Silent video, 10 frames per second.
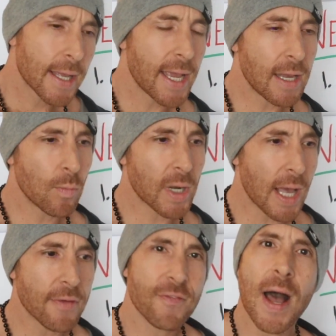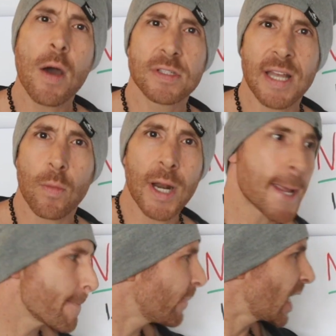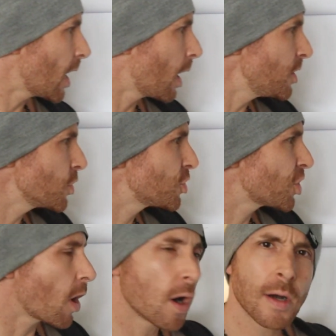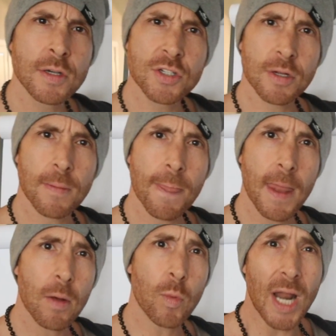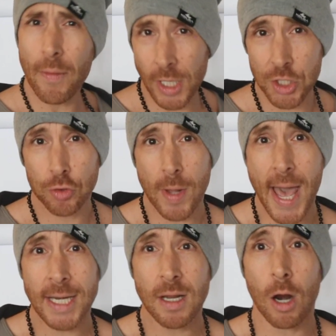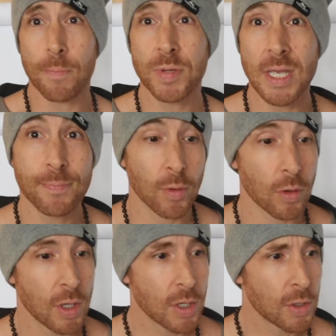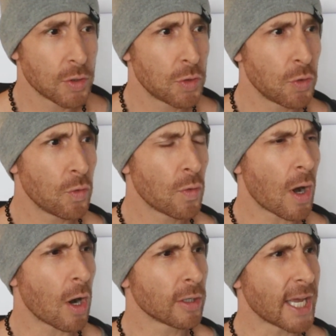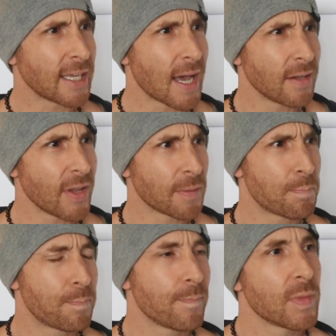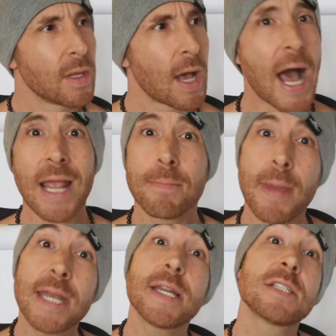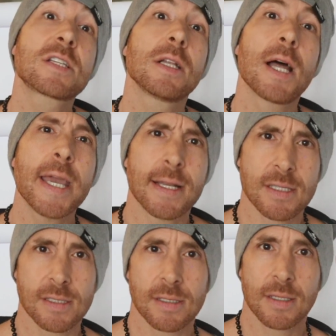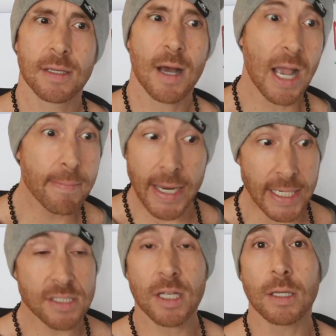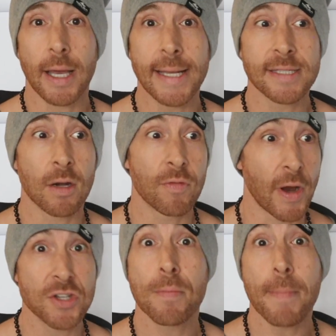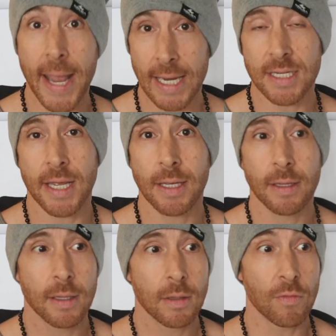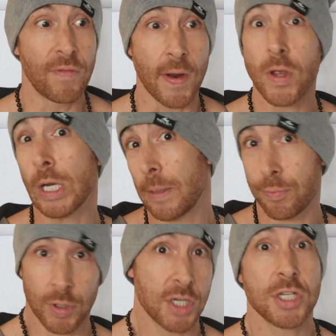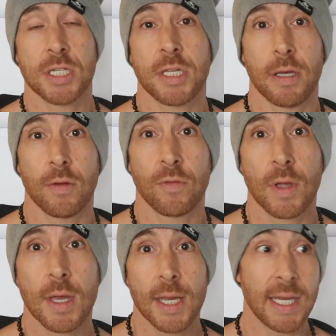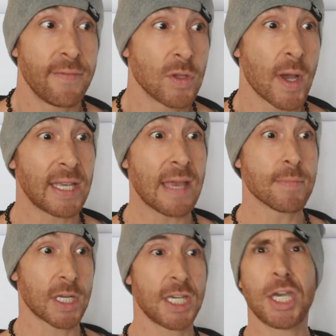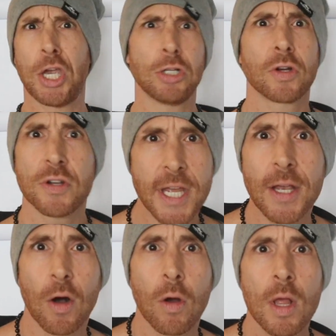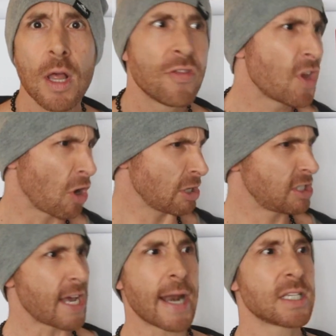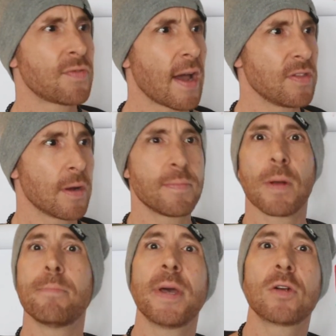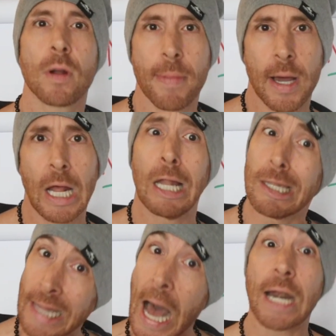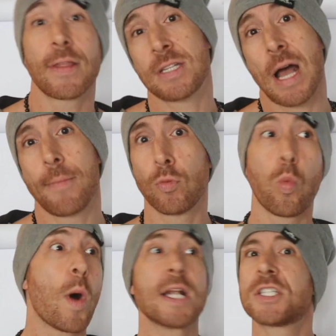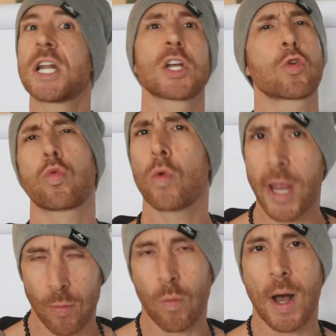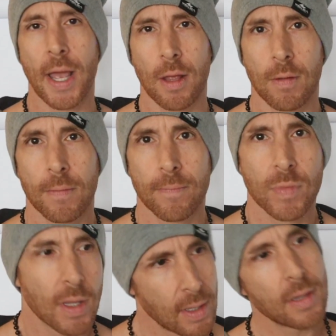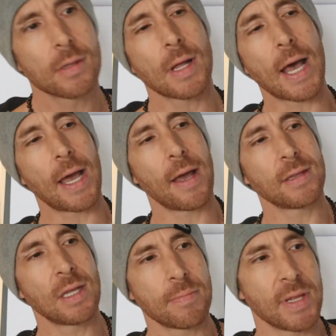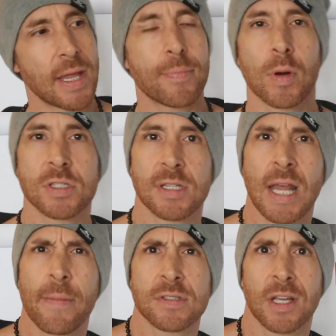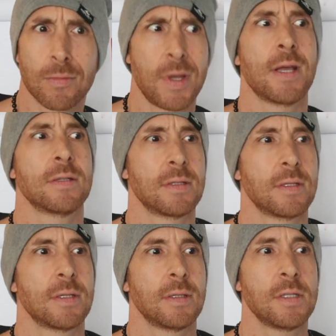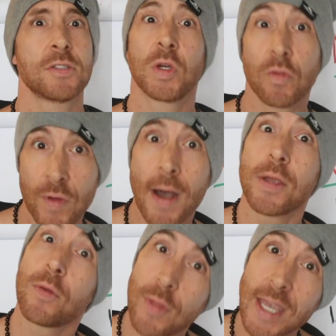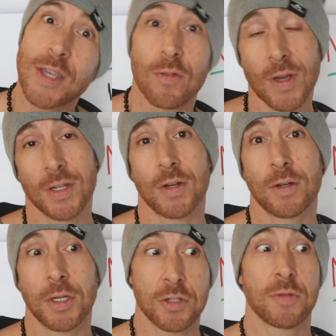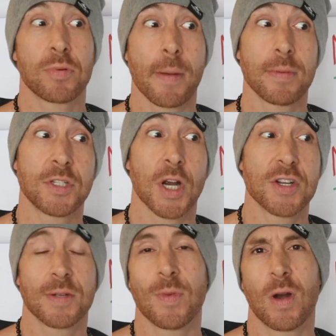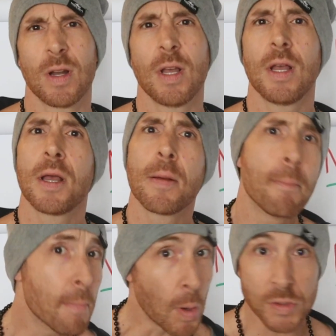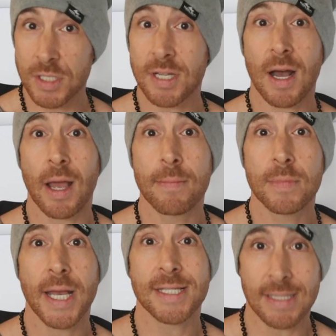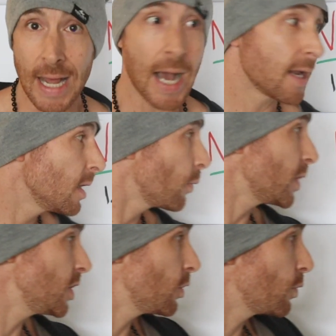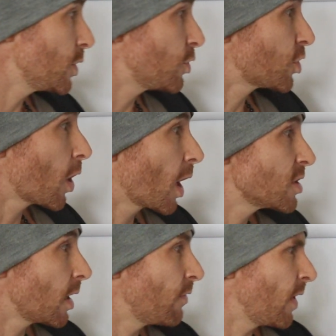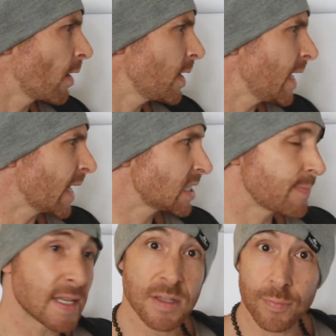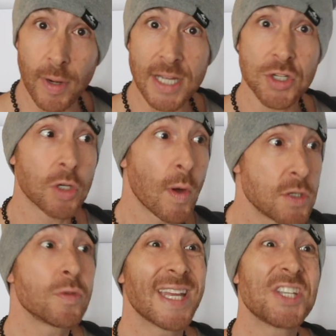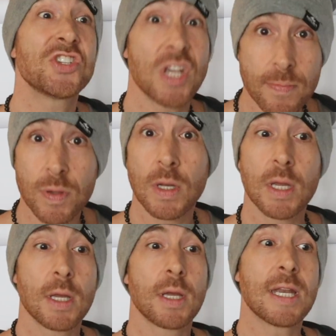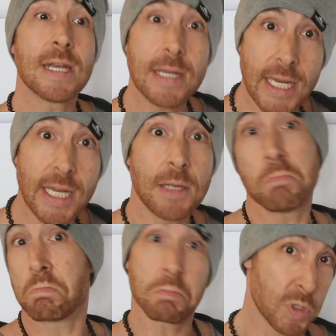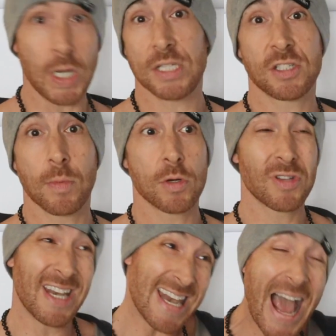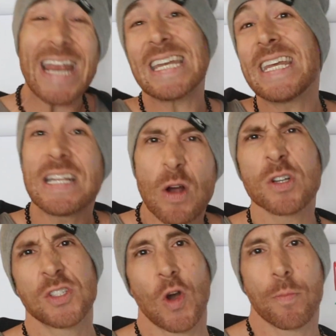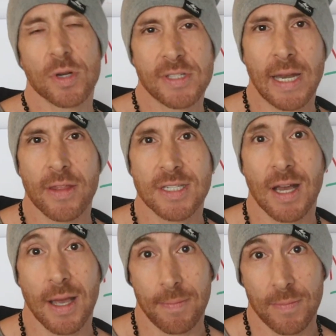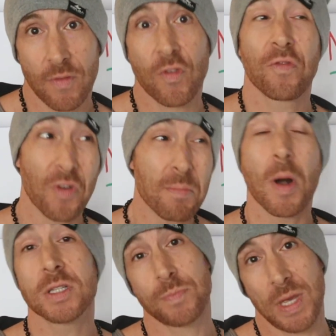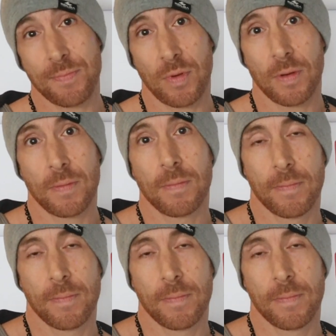And what I found is that when I undercharged, what I would attract are people who are like kind of like high-maintenance clients that are very demanding, very unappreciative, and even though I gave them a killer deal, they're unsatisfied and they're bitter about it a lot of the times. Once in a great while, there'd be that person that was like, man, that's a good value. Thank you, Victor. You should probably be charging more. Most of the time, it's not. When you charge a very inexpensive price, you're going to get cheap, needy customers 90% or so of the time for most people.